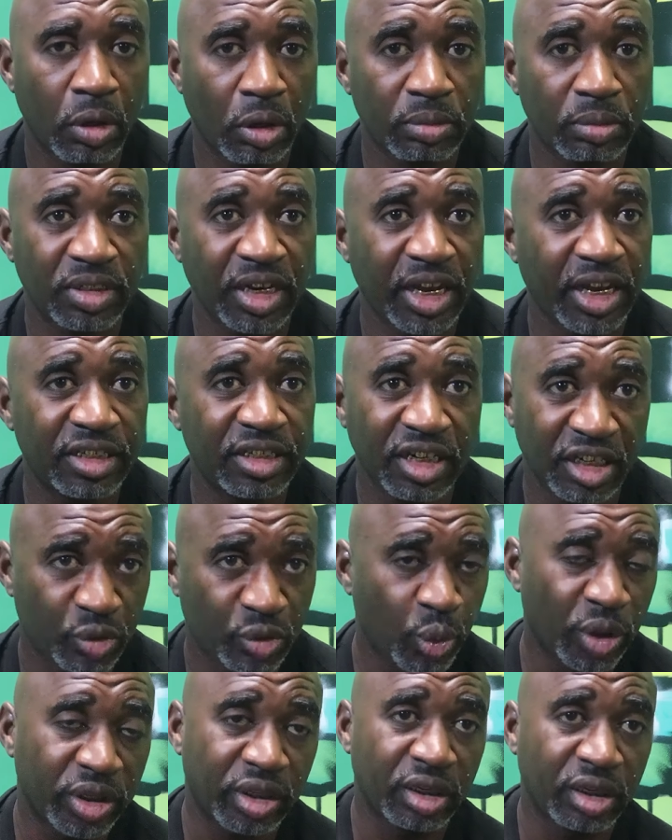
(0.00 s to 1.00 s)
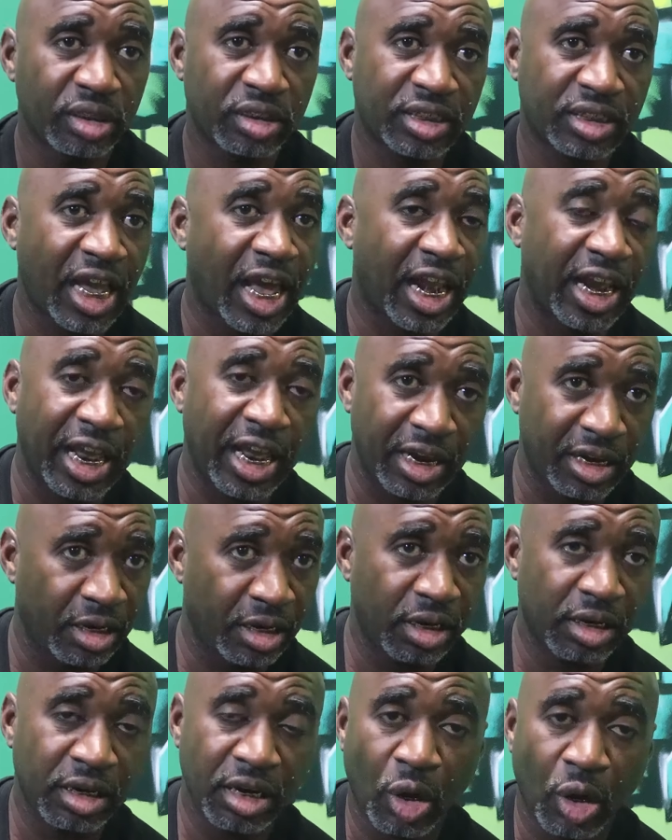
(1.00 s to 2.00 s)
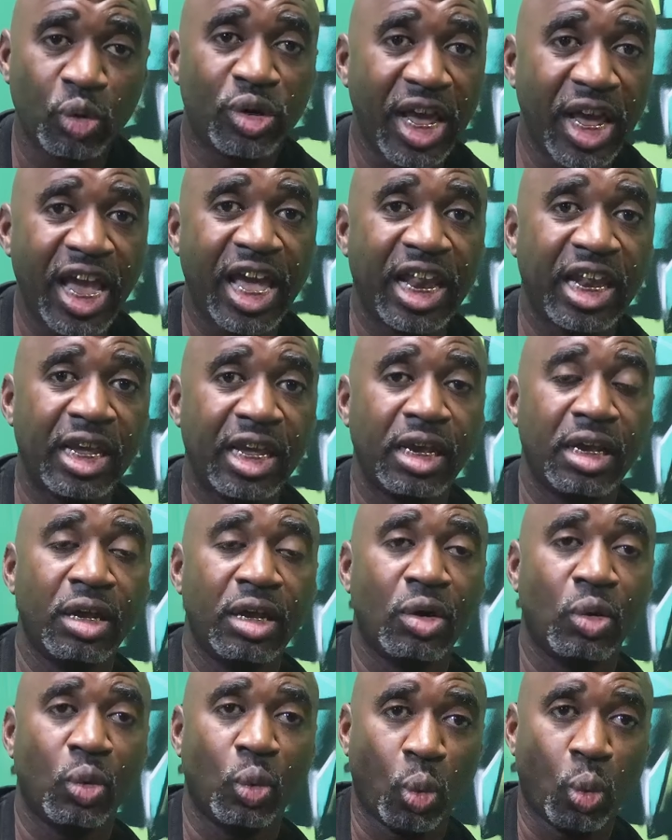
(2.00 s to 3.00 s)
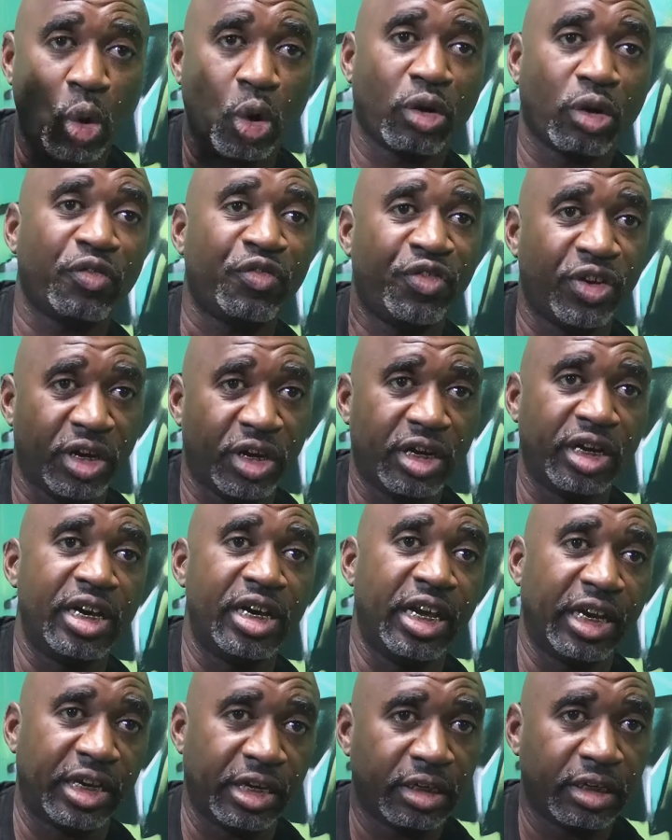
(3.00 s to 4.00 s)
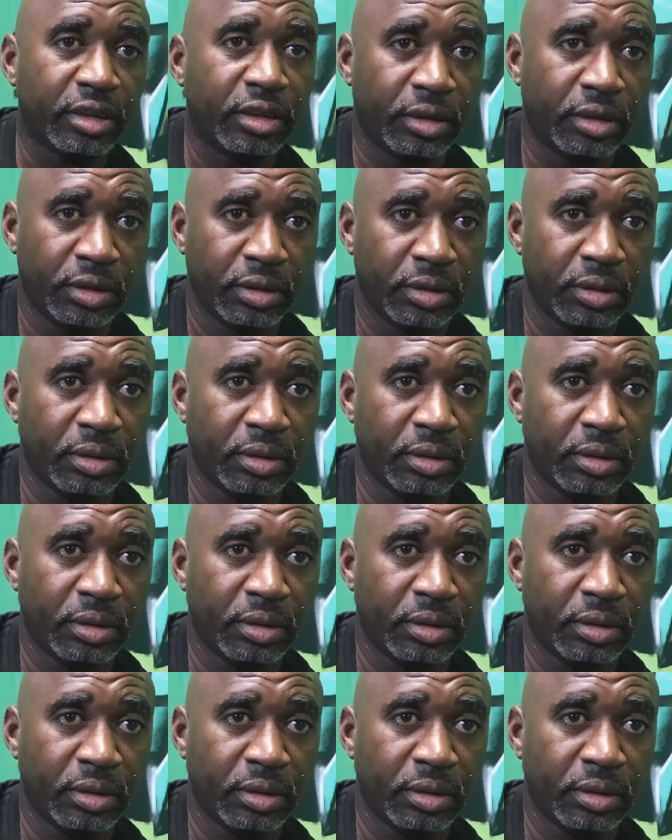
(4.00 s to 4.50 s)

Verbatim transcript: You know what I'm saying? Just with the stat that your daddy Work for a nigga.